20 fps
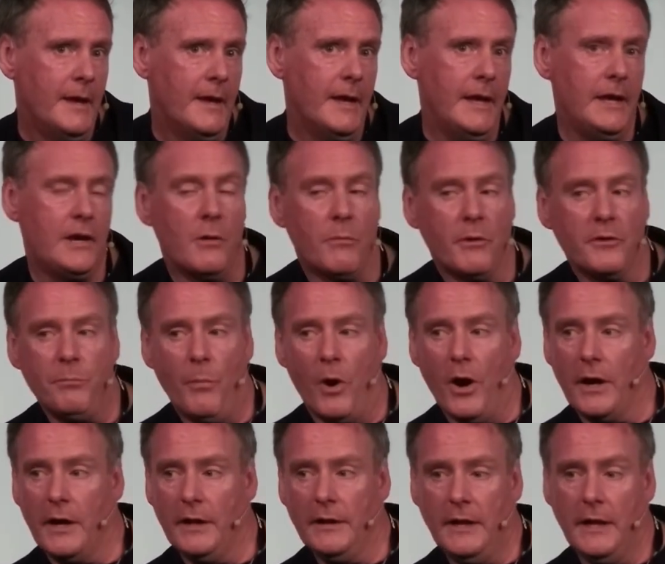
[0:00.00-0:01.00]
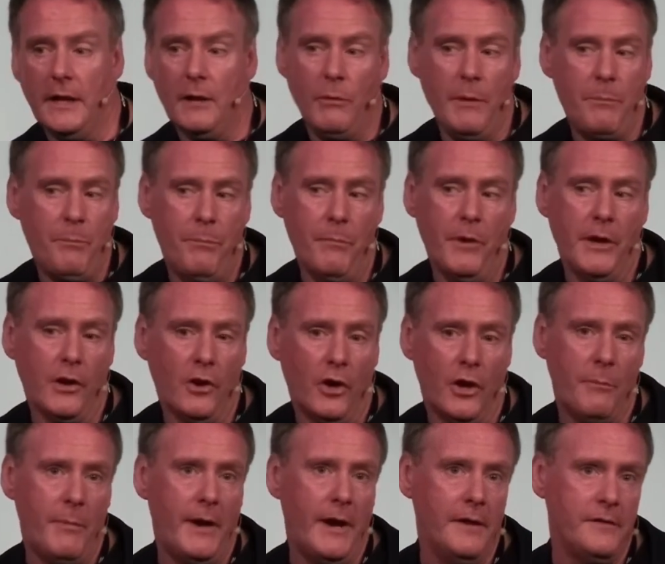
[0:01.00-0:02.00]
E-commerce market data, we
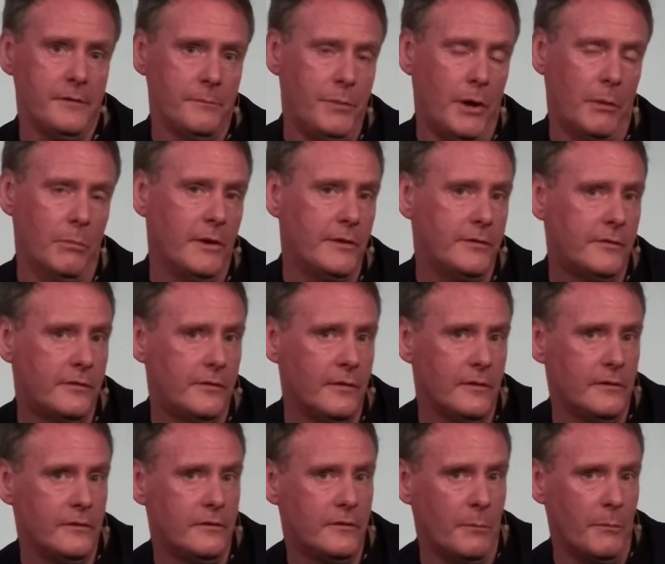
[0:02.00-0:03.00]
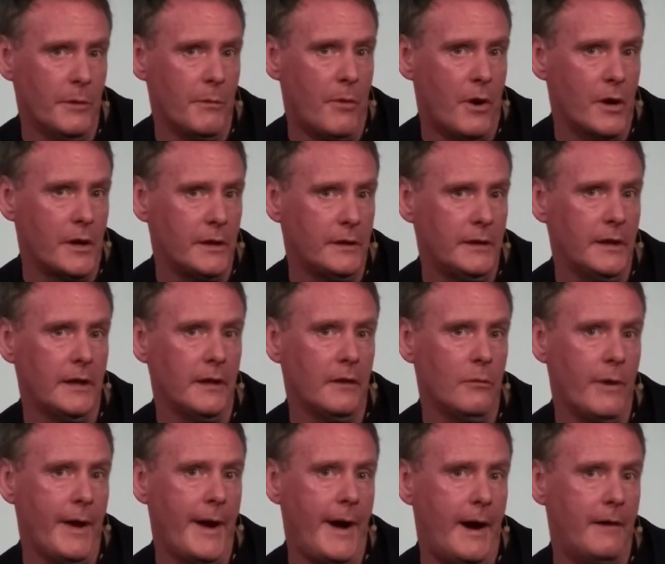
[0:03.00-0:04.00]
anonymize and publish some of the market data that
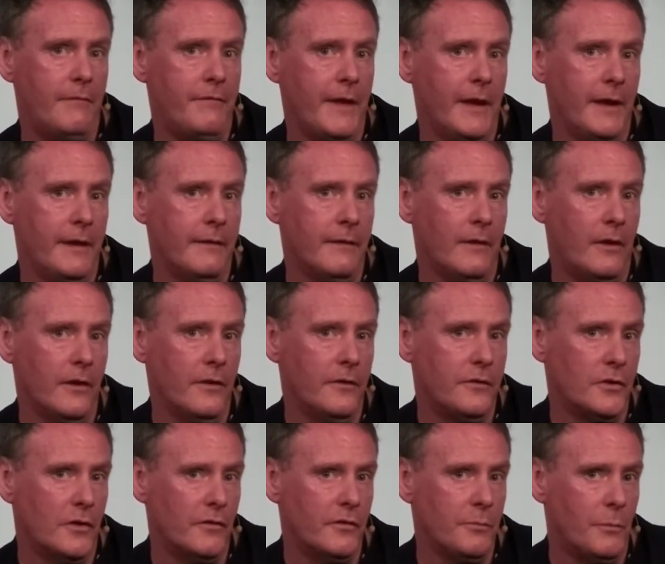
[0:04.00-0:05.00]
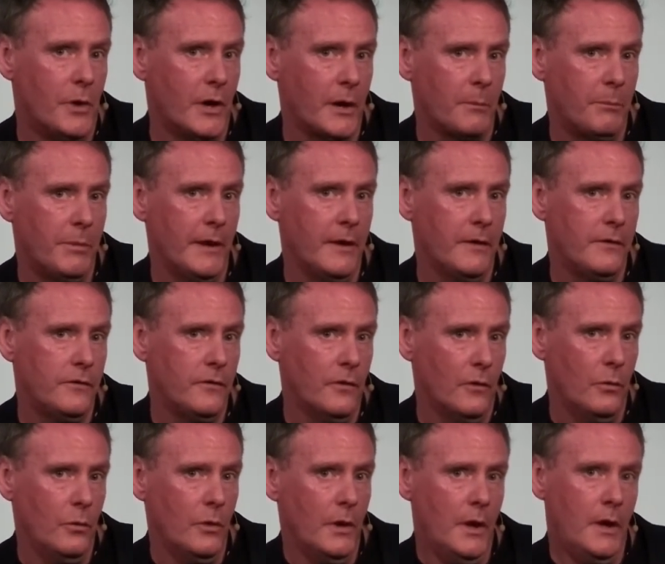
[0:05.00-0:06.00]
we have then out of the service marketplace.
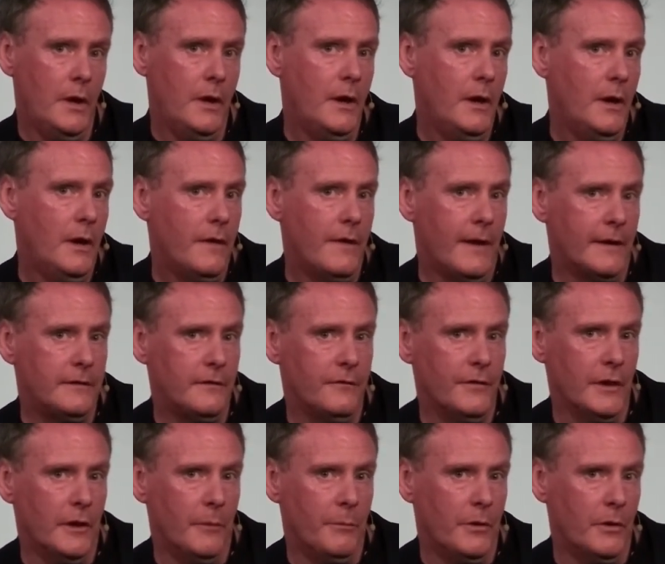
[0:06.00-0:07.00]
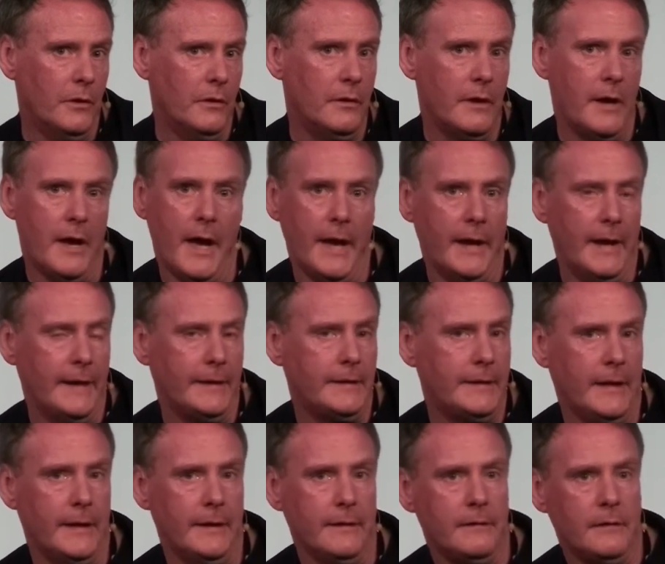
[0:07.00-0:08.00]
So that's available. And
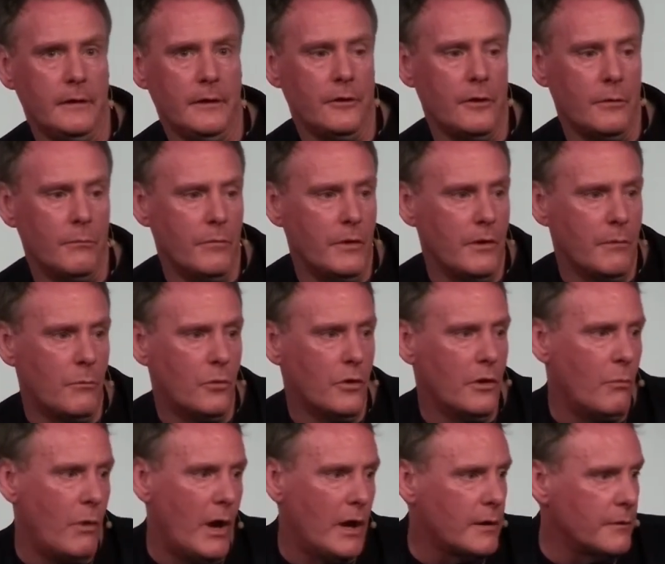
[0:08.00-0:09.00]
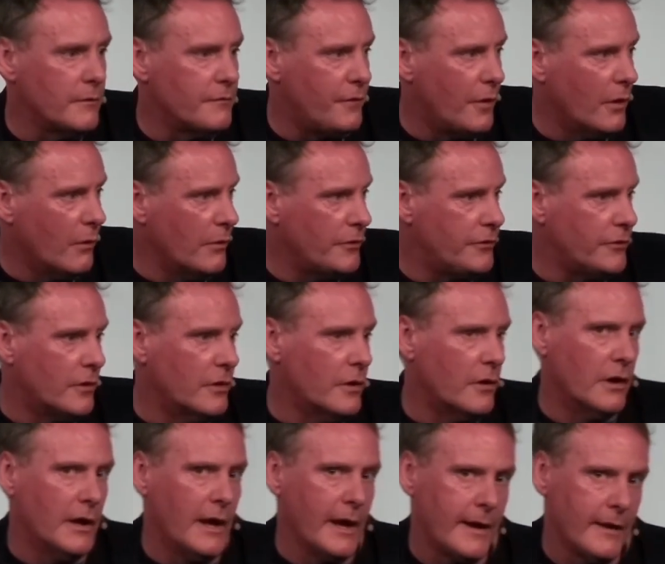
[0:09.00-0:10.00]
LinkedIn, you're more than welcome to follow us
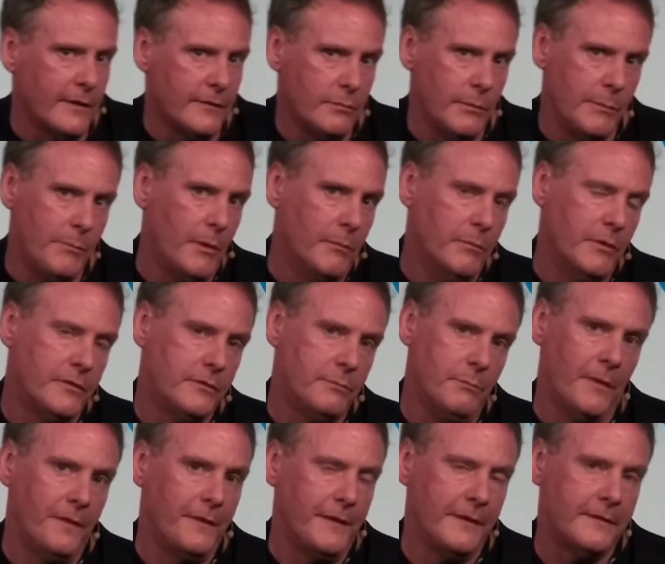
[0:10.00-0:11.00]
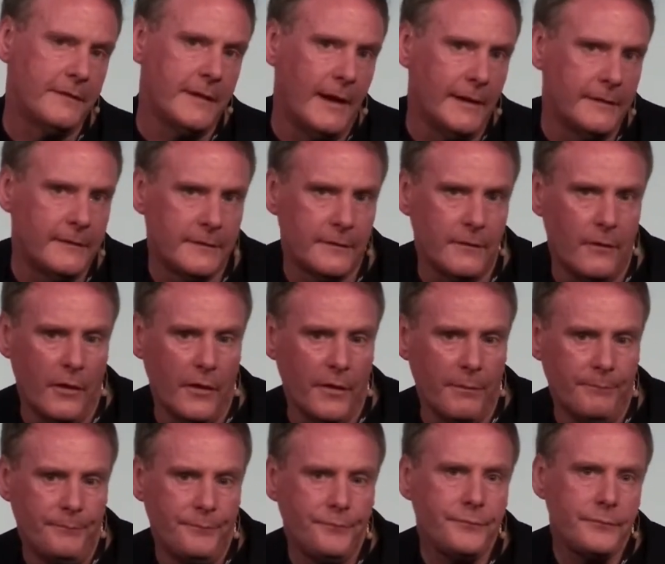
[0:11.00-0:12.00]
or like us. We publish monthly stats
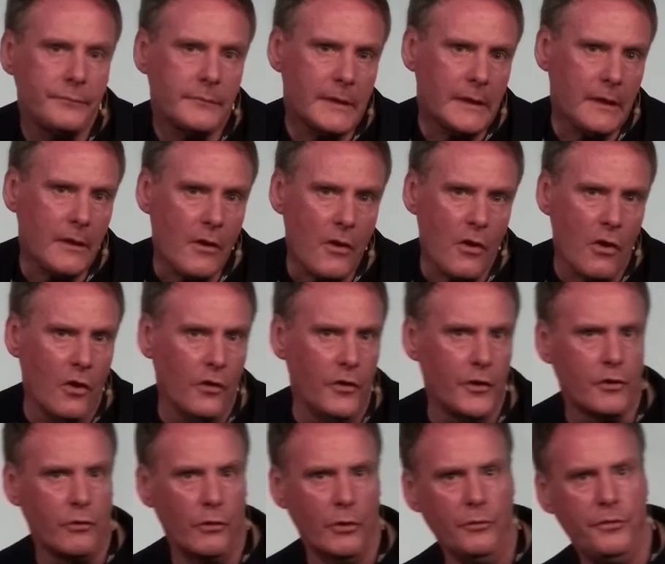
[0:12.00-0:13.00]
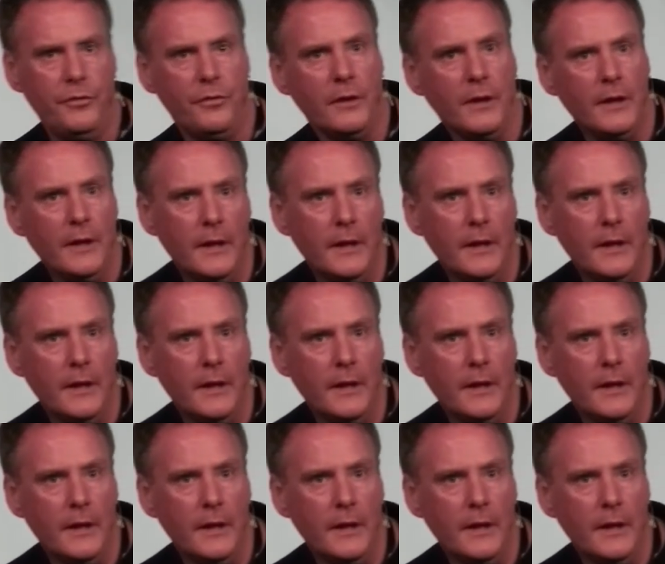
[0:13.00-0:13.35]
on the growth.